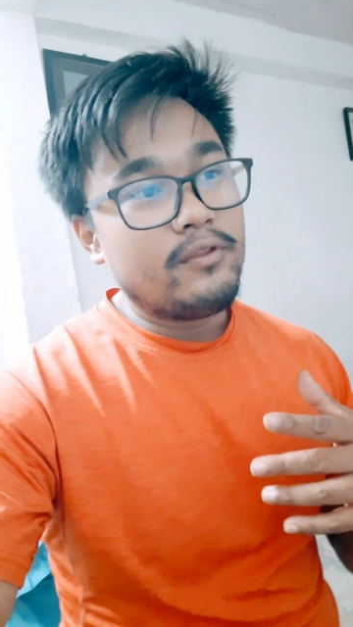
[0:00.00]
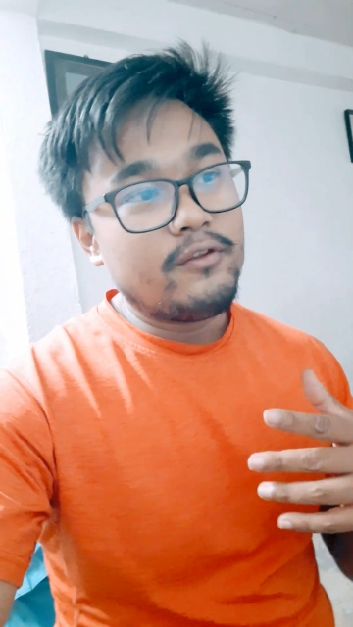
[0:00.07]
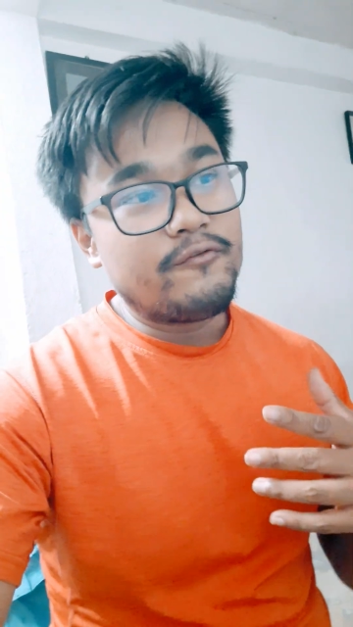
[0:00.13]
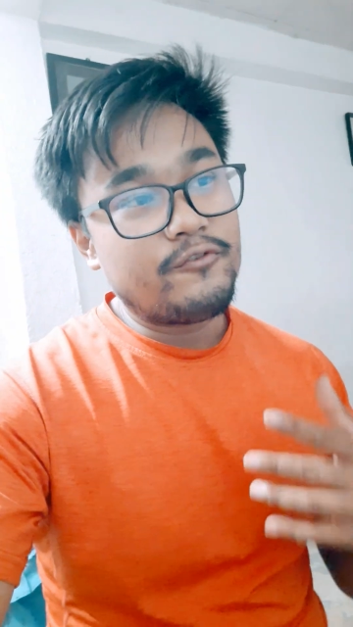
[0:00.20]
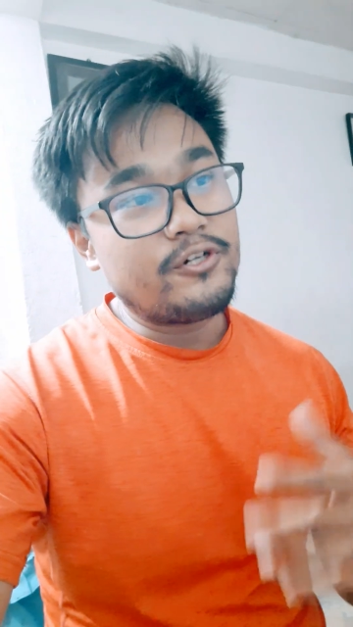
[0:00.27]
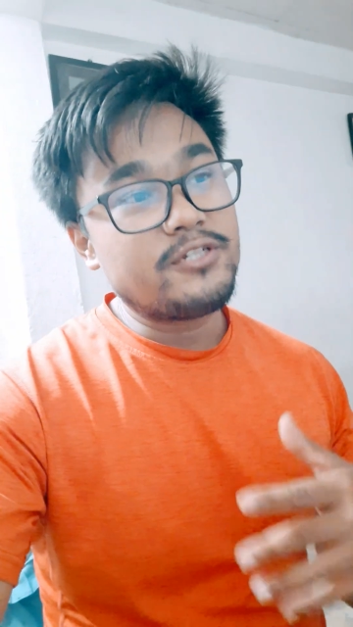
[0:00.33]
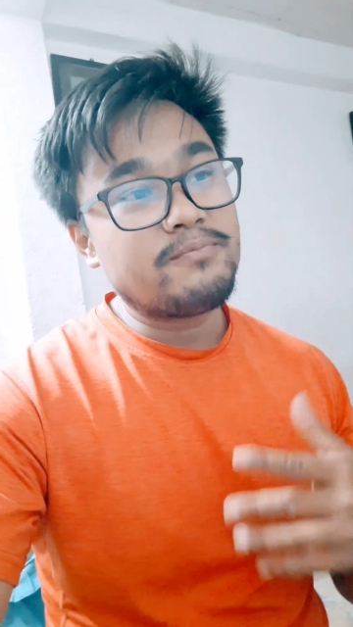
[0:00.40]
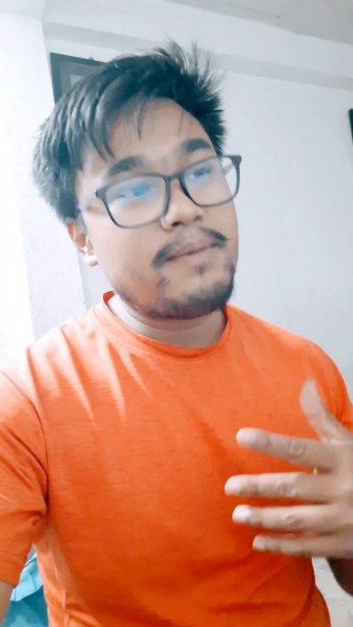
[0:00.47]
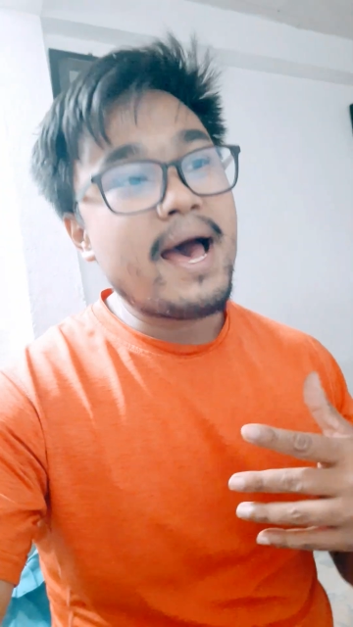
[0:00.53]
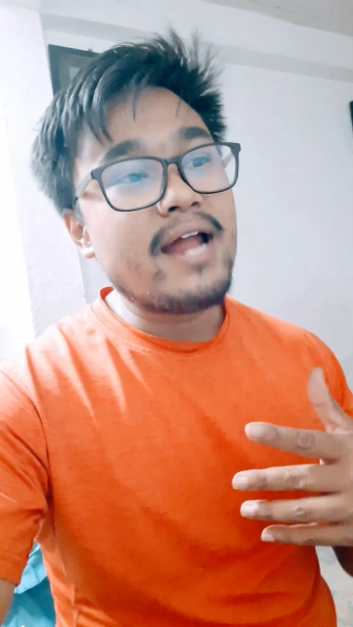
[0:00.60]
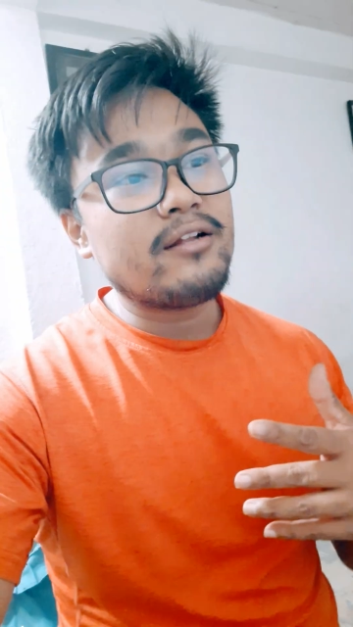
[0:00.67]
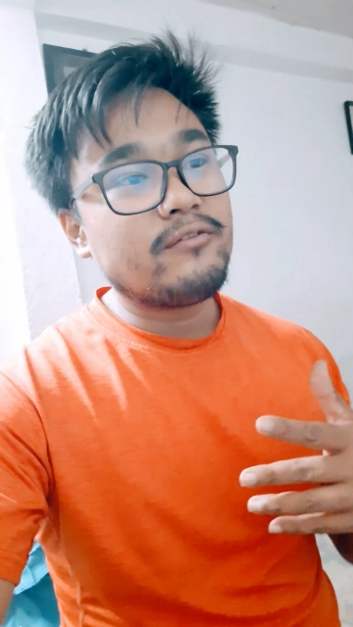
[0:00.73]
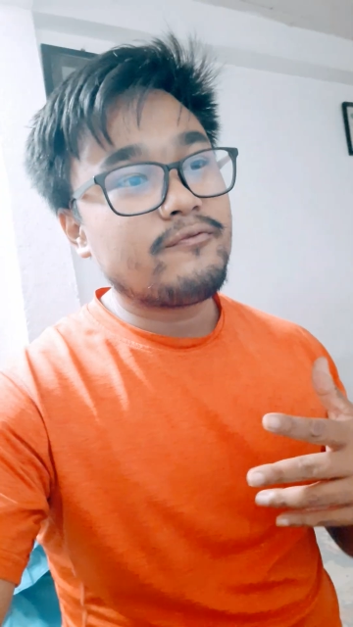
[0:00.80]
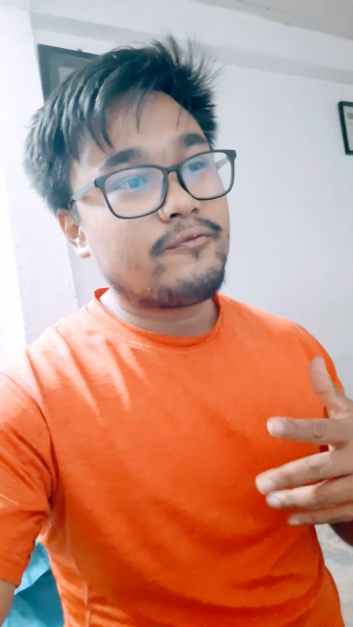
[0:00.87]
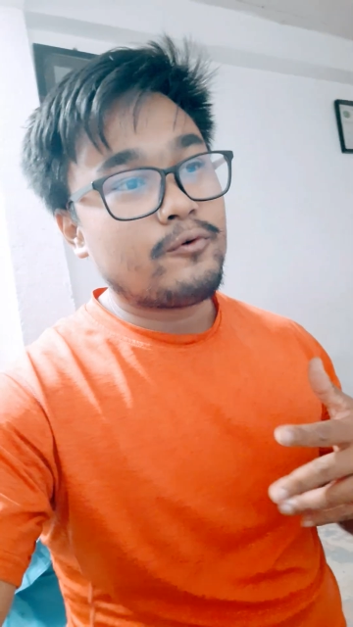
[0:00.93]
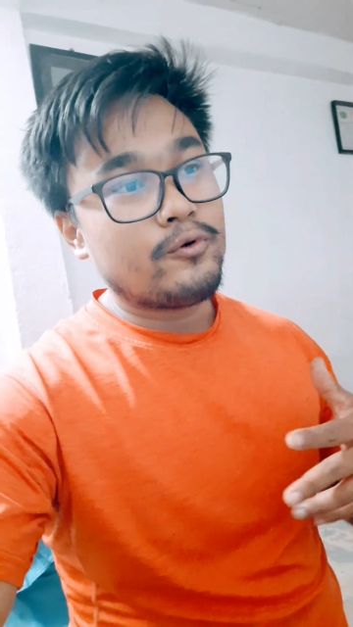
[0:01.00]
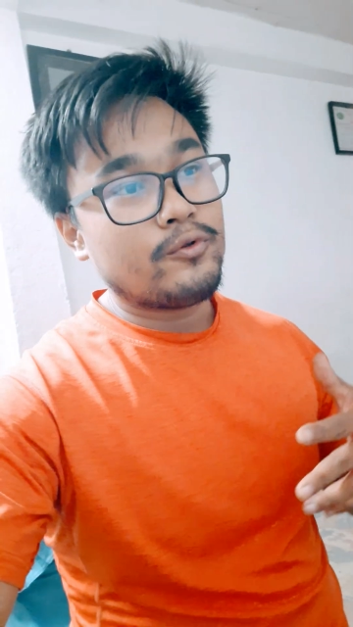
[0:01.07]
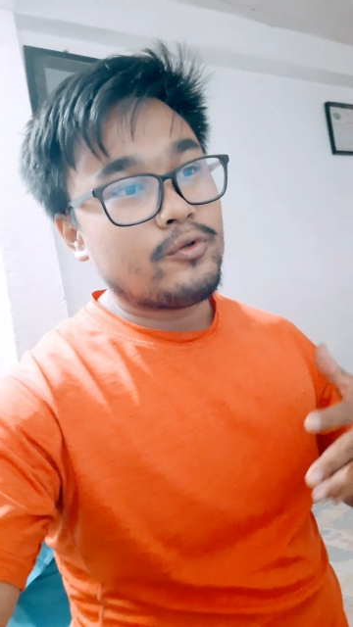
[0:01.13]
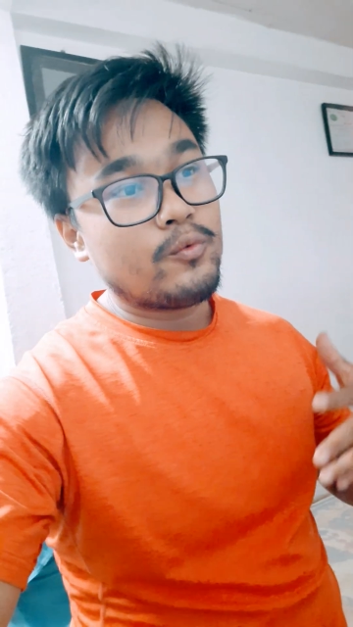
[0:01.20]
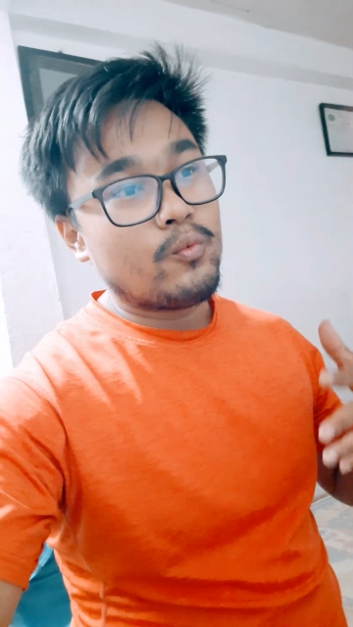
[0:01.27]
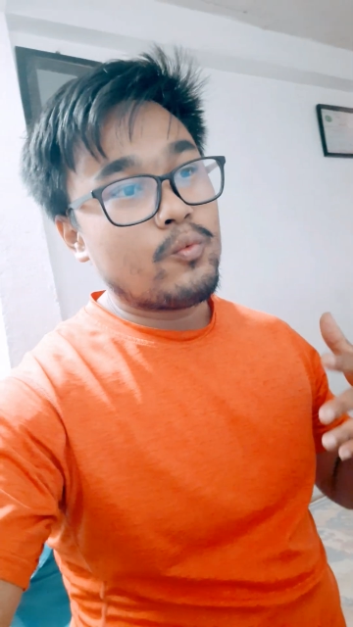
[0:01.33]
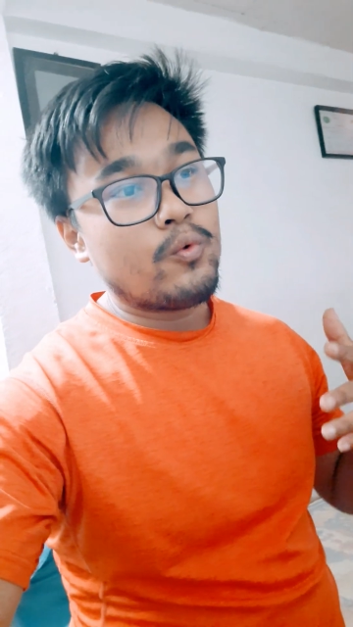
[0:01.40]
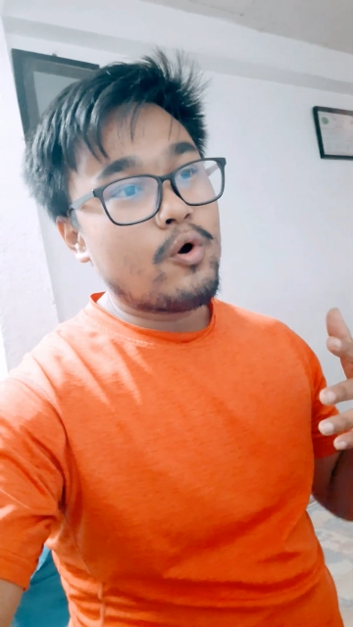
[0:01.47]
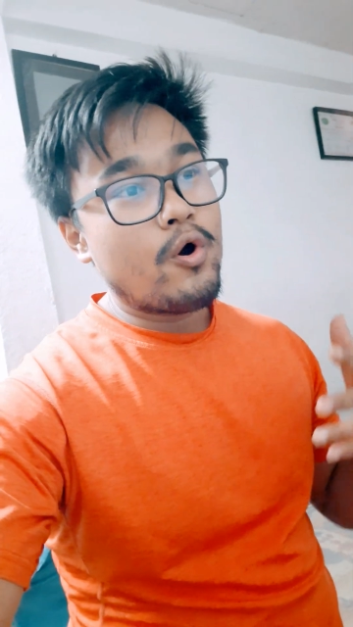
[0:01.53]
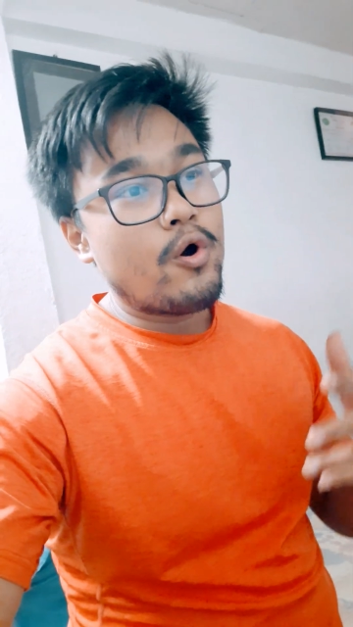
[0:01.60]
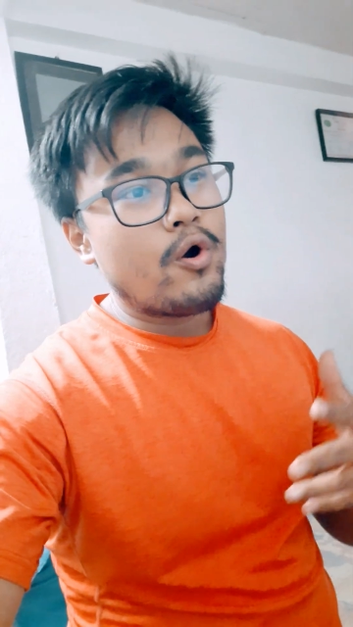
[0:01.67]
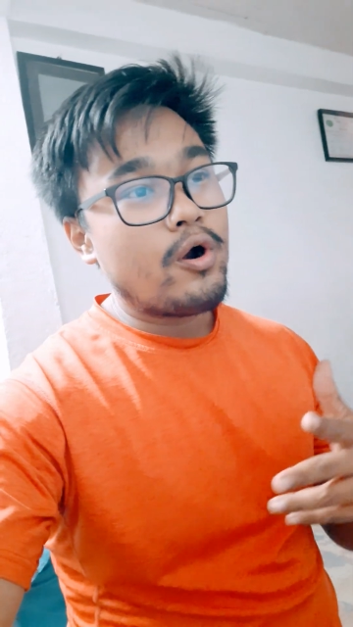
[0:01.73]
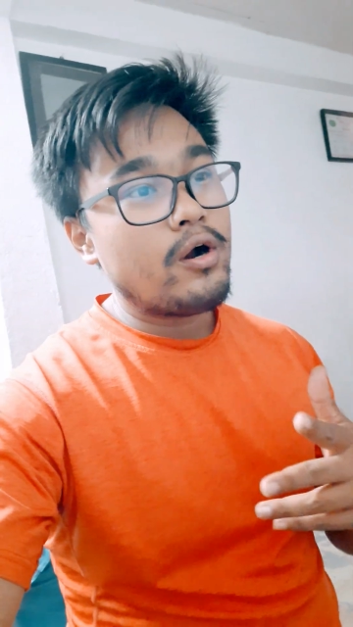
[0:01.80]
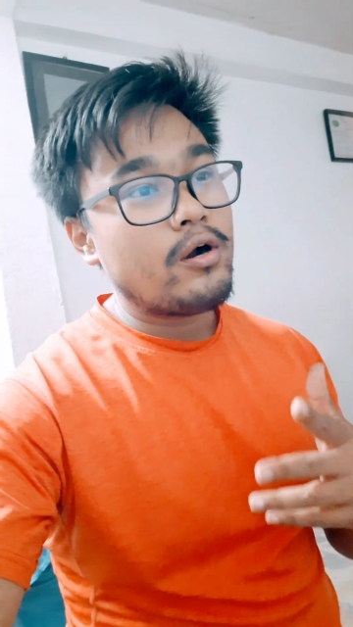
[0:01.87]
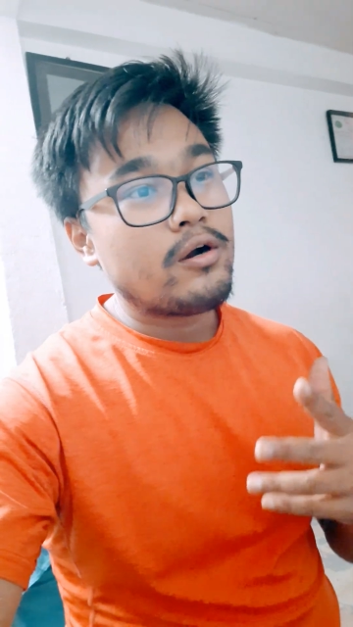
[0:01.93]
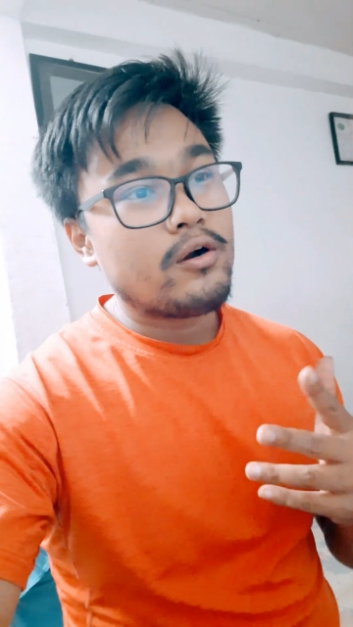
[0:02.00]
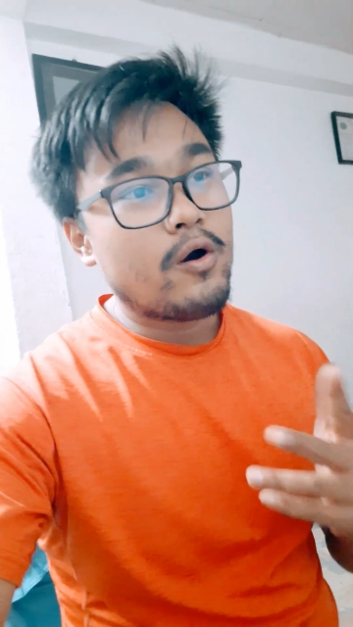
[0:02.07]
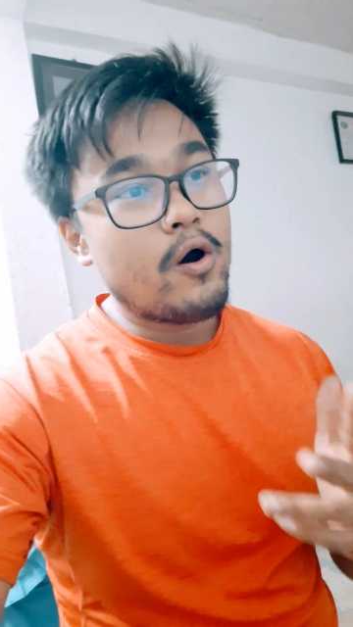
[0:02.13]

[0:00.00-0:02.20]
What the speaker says: The first battle for the War